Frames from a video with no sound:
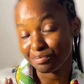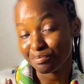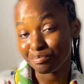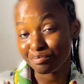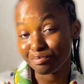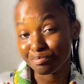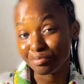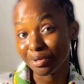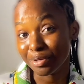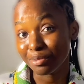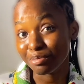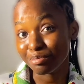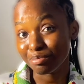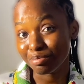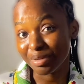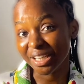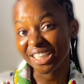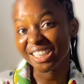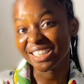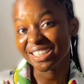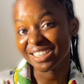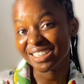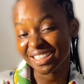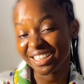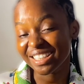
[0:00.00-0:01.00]

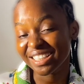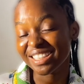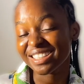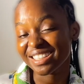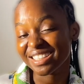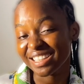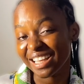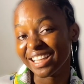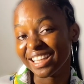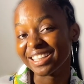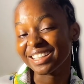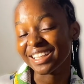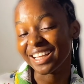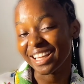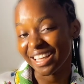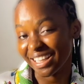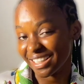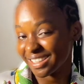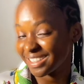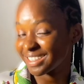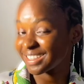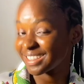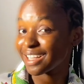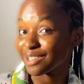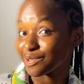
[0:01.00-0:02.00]
Bombastic side
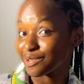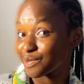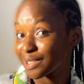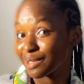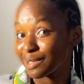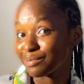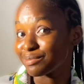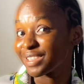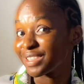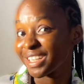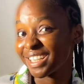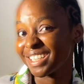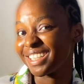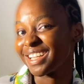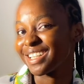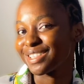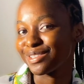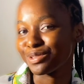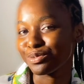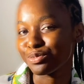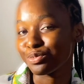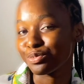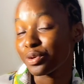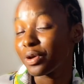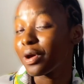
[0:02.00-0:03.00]
eyes, that's what I'm looking at
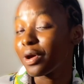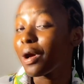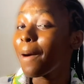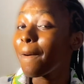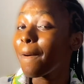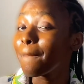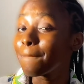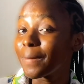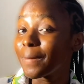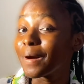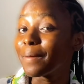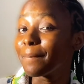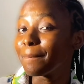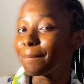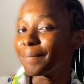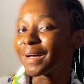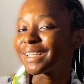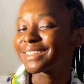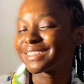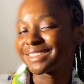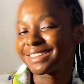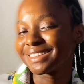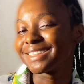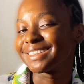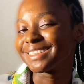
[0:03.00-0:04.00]
him.
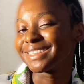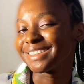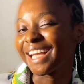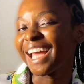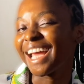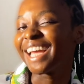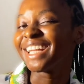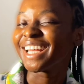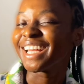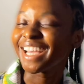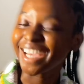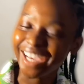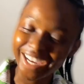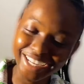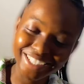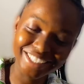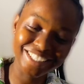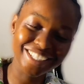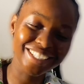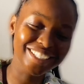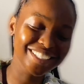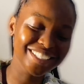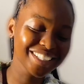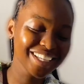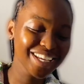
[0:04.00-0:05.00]
Bombastic side eyes.
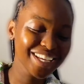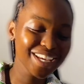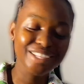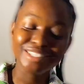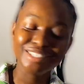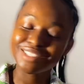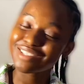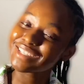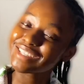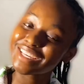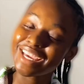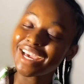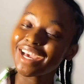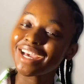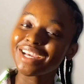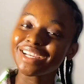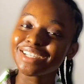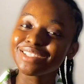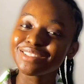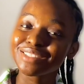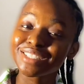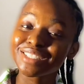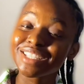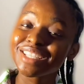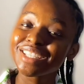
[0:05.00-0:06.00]
So yeah,
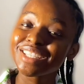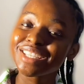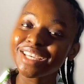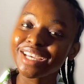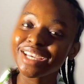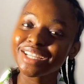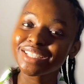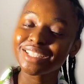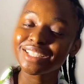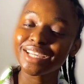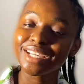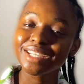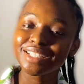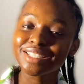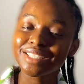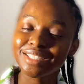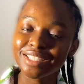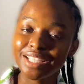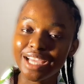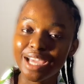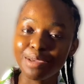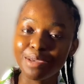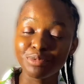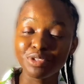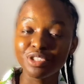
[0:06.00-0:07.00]
skincare takes
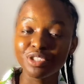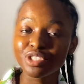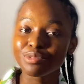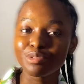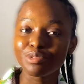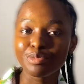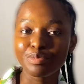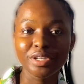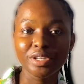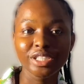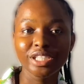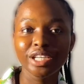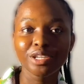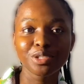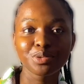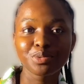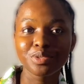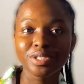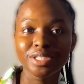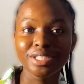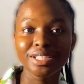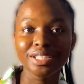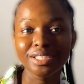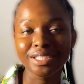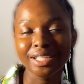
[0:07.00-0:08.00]
time, you need to be patient
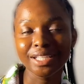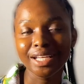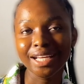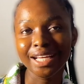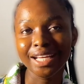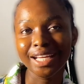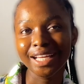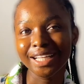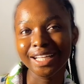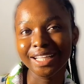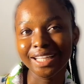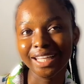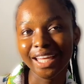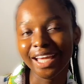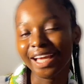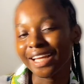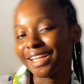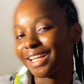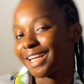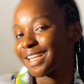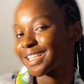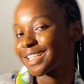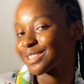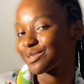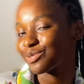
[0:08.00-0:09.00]
with it. And yeah,
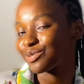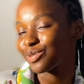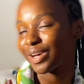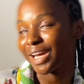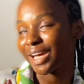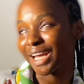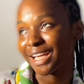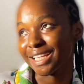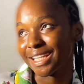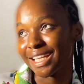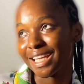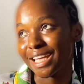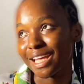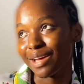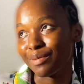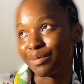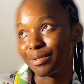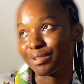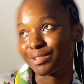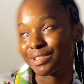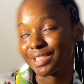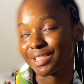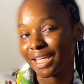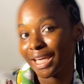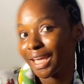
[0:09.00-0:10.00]
that's what I think
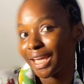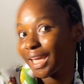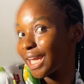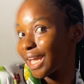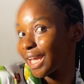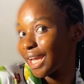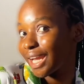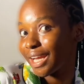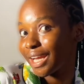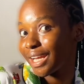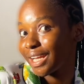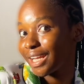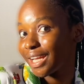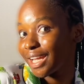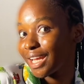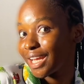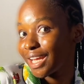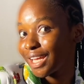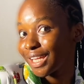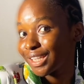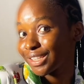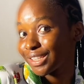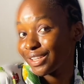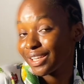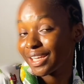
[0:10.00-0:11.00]
about skincare.
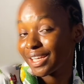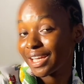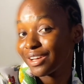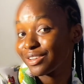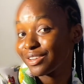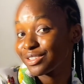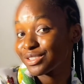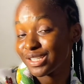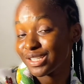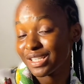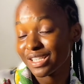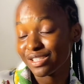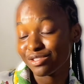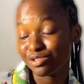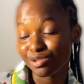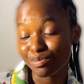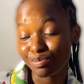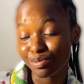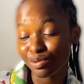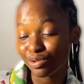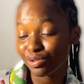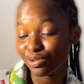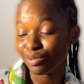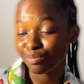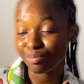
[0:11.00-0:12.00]
So you can actually drop
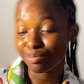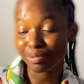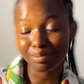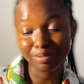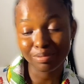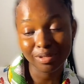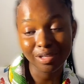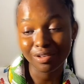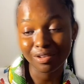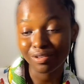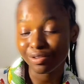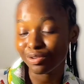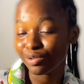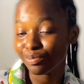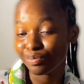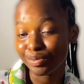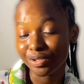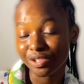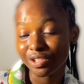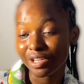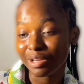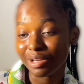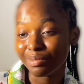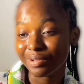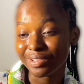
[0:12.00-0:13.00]
your own unpopular
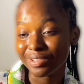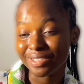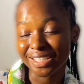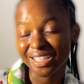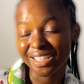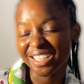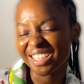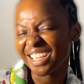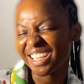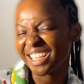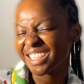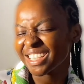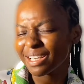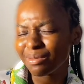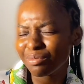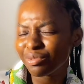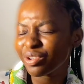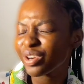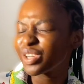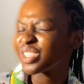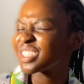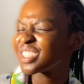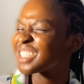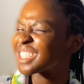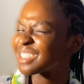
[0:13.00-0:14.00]
opinion about skincare. Tell me
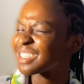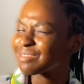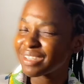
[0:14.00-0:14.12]
what you think.